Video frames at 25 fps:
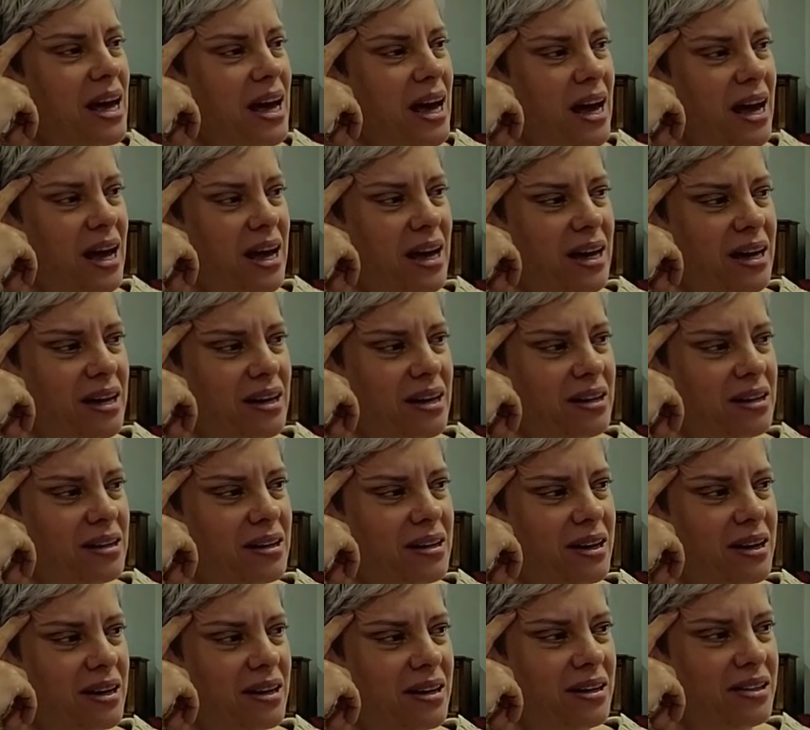And
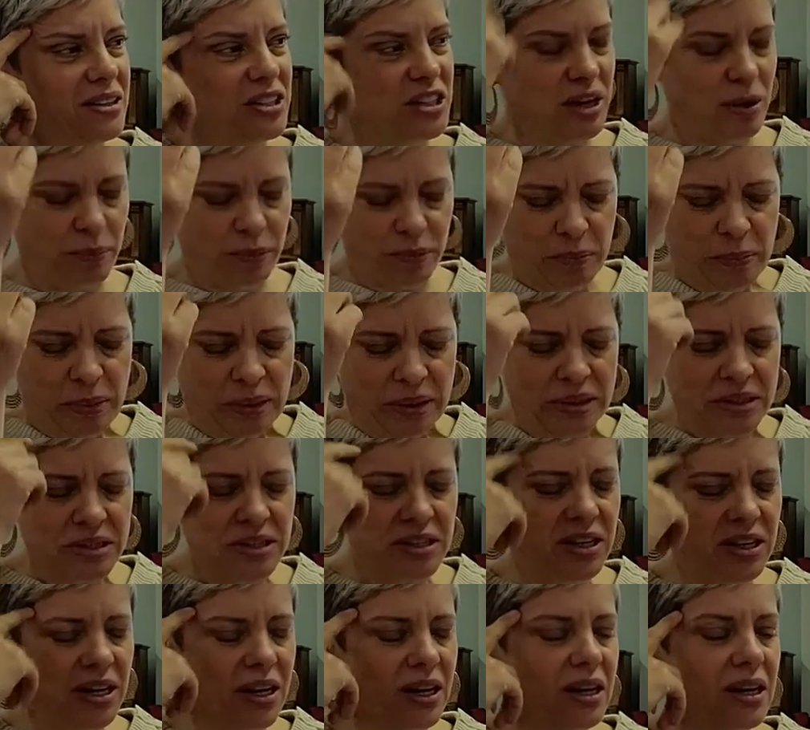Chaplain Bill
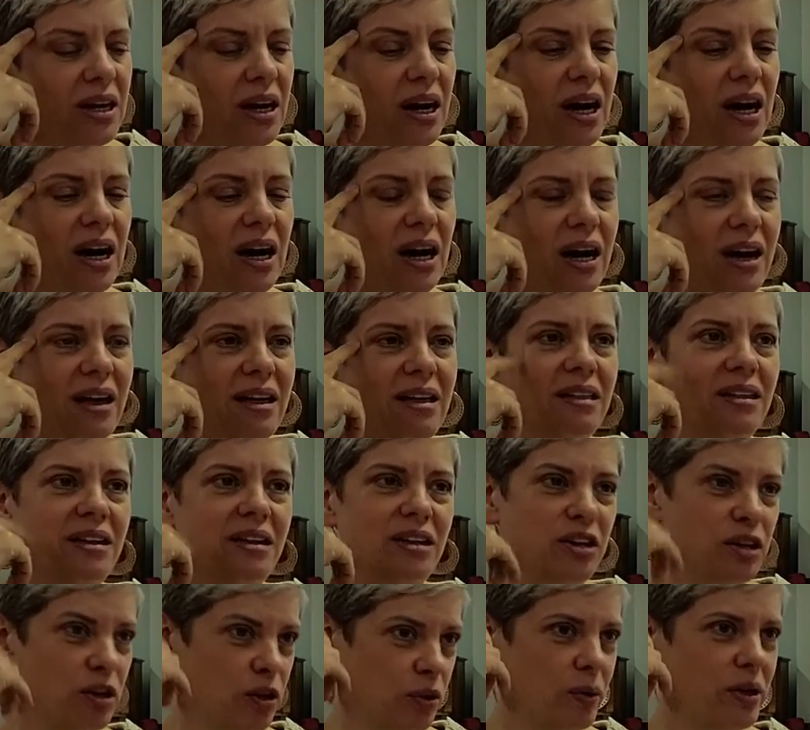said, I
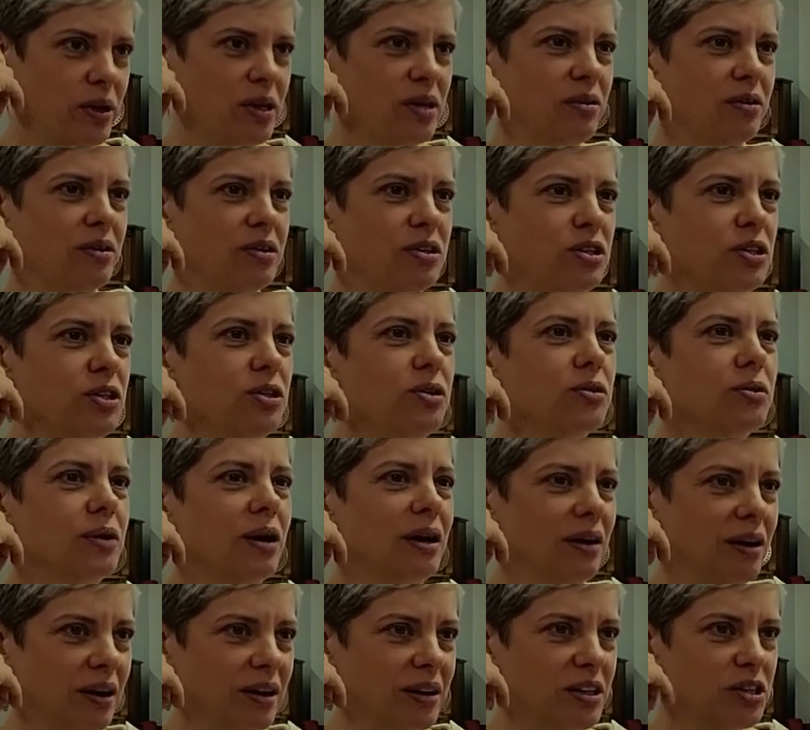know what you can do.
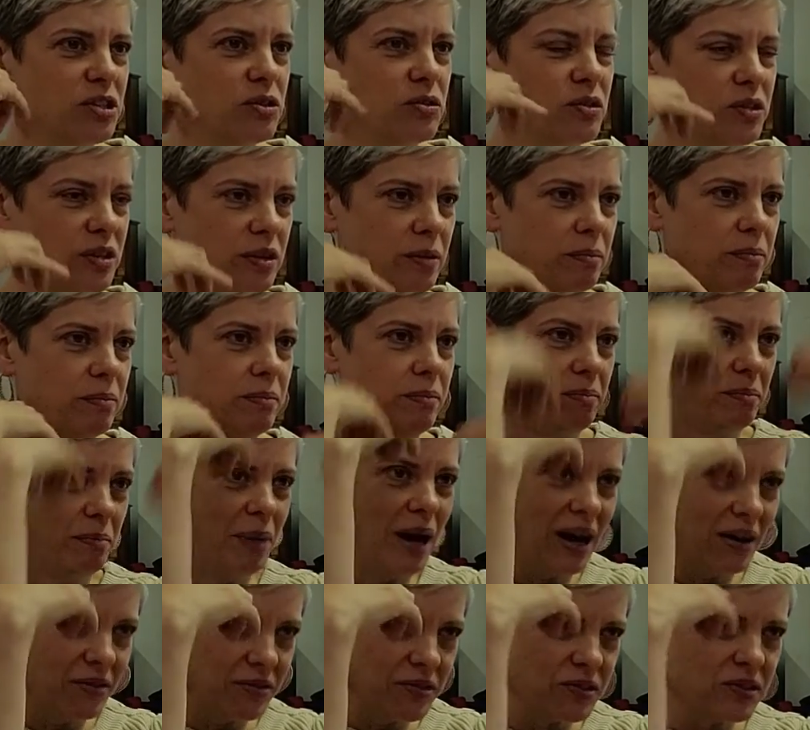I'll get you some
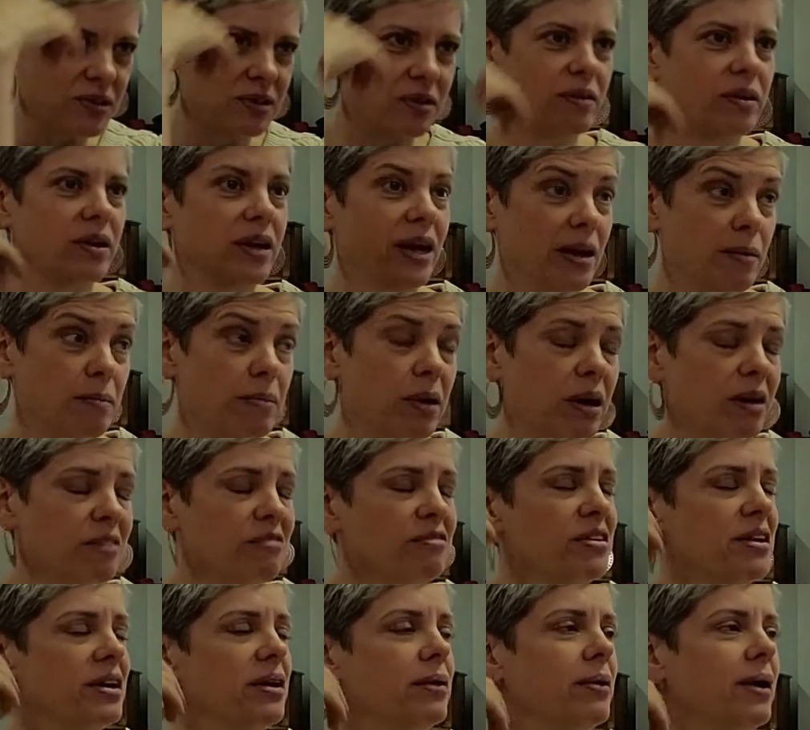buffs, or a buff
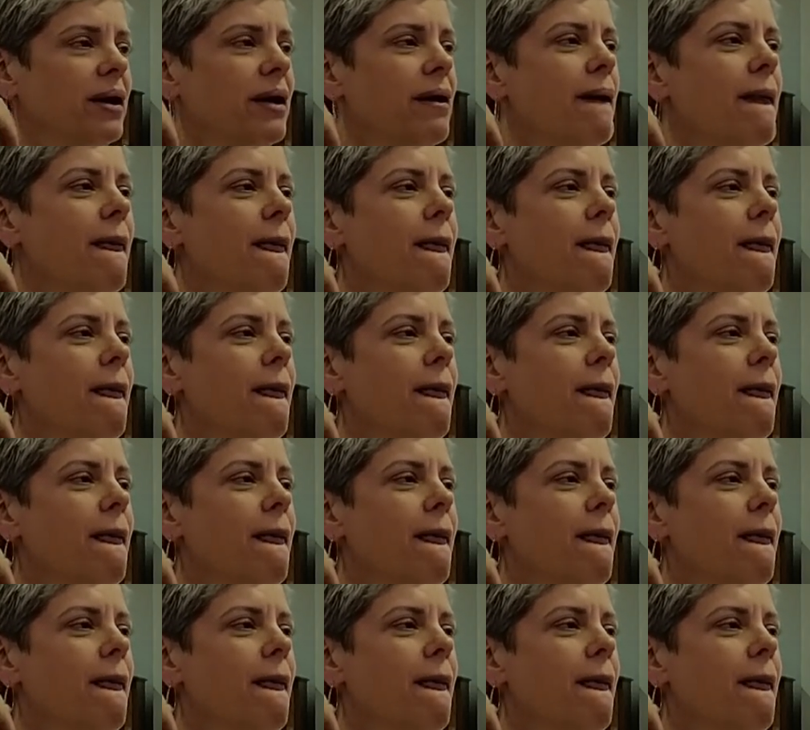anyway.